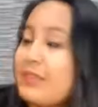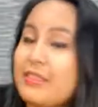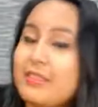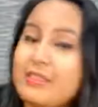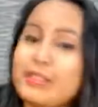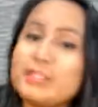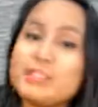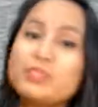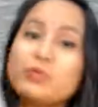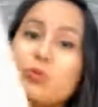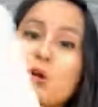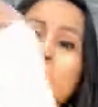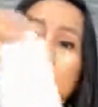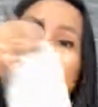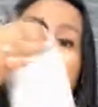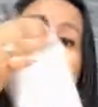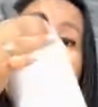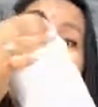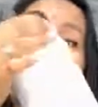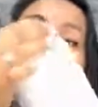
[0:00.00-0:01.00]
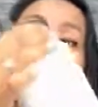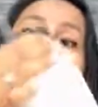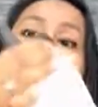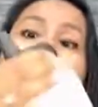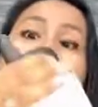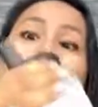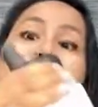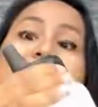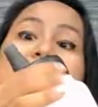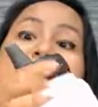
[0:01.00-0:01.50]
This water bottle
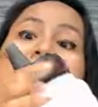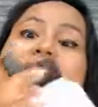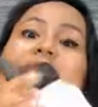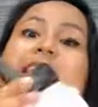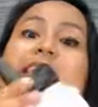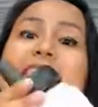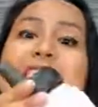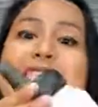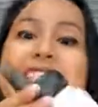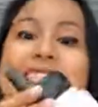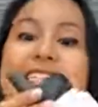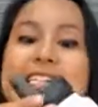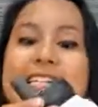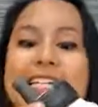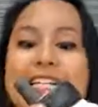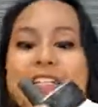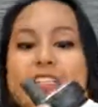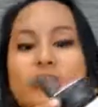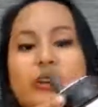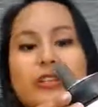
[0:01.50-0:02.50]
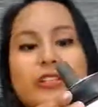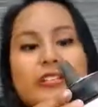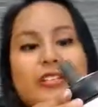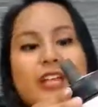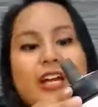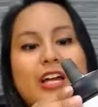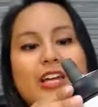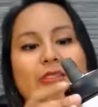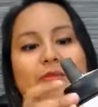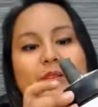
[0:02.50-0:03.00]
leaks all the
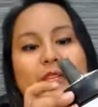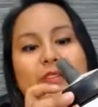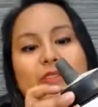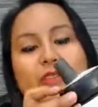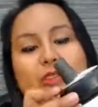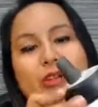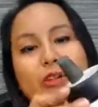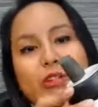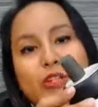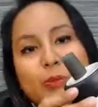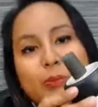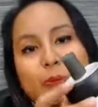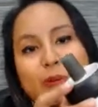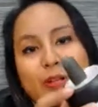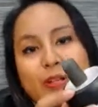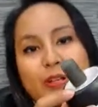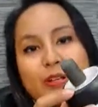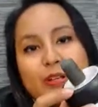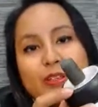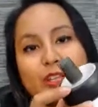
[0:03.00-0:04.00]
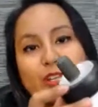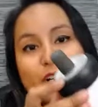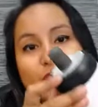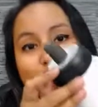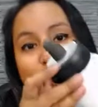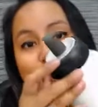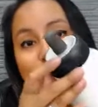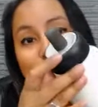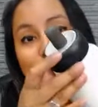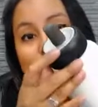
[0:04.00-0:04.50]
time. Even though you put it on the
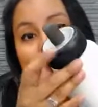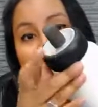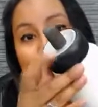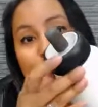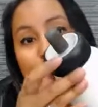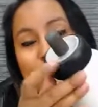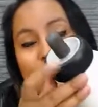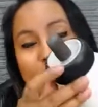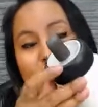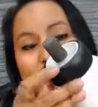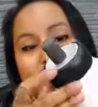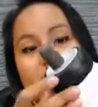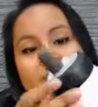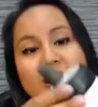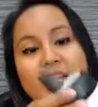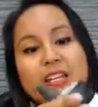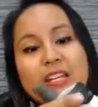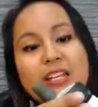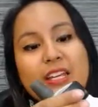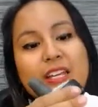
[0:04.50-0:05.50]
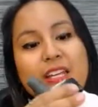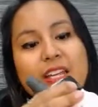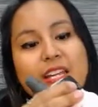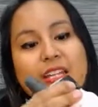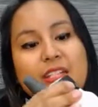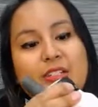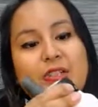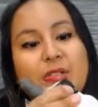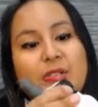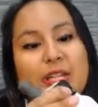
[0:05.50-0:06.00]
close setting
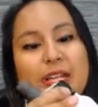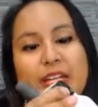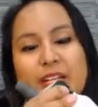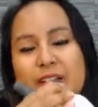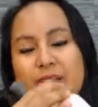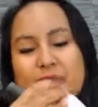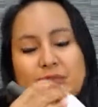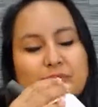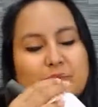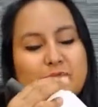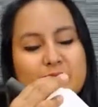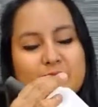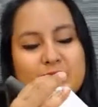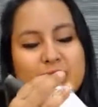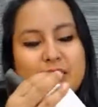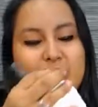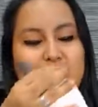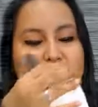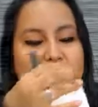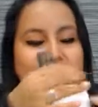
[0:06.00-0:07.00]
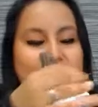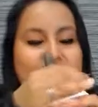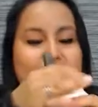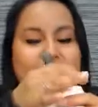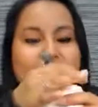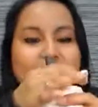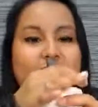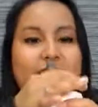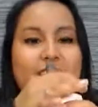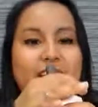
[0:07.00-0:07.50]
and you like really just
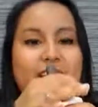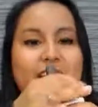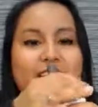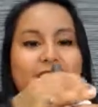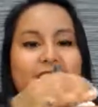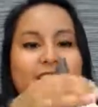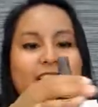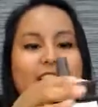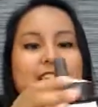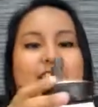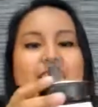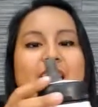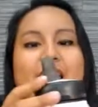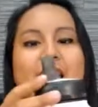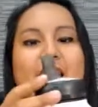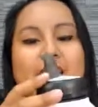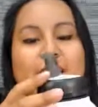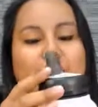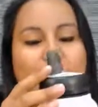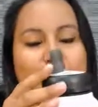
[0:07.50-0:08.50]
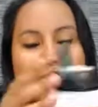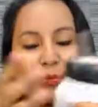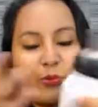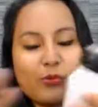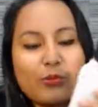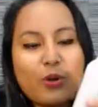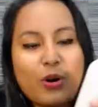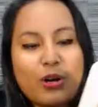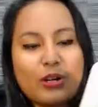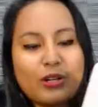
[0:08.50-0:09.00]
tighten it,
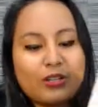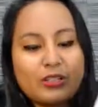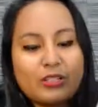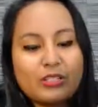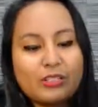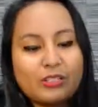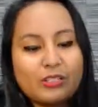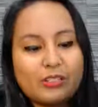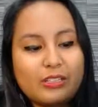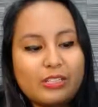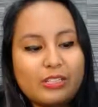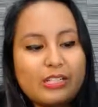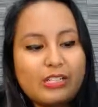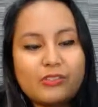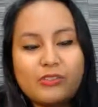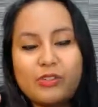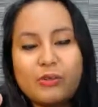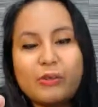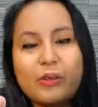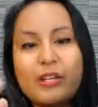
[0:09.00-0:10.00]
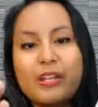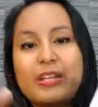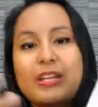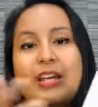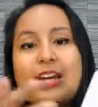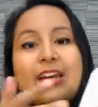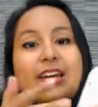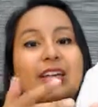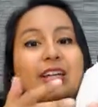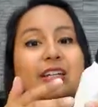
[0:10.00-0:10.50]
water still leaks from it
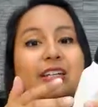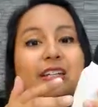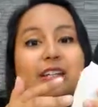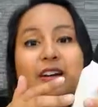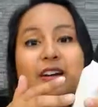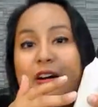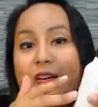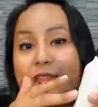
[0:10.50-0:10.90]
and